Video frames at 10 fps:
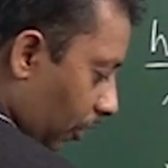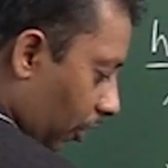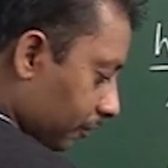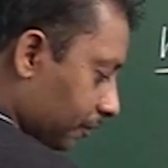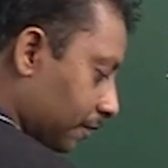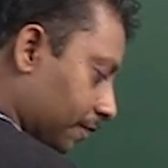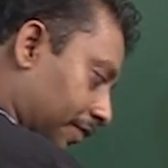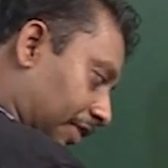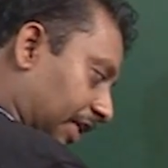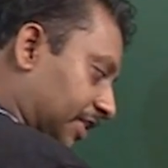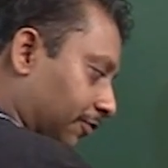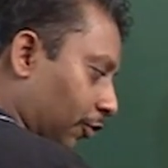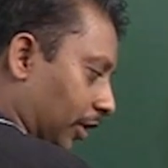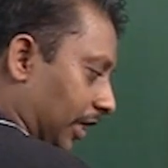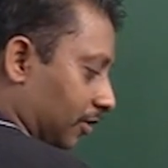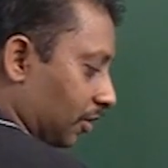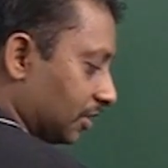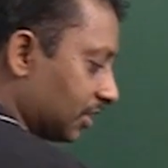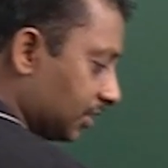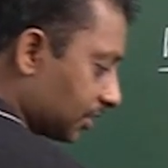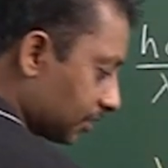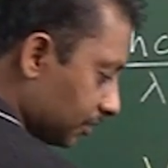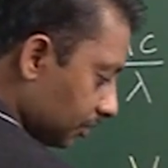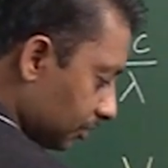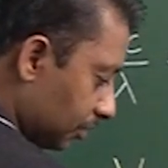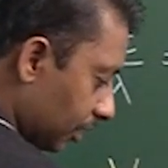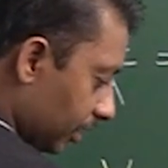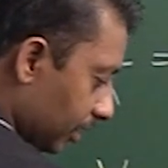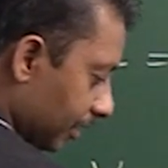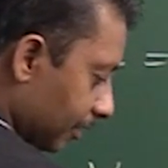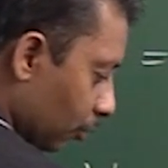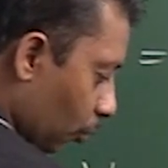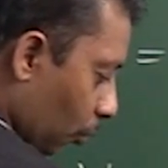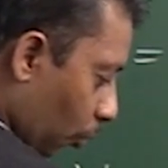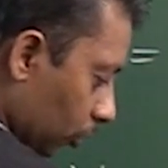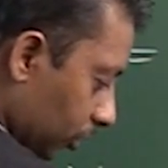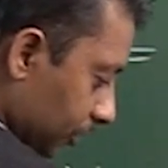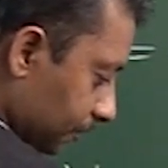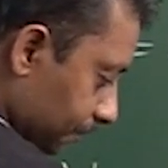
of these photoelectrons is 3 volt.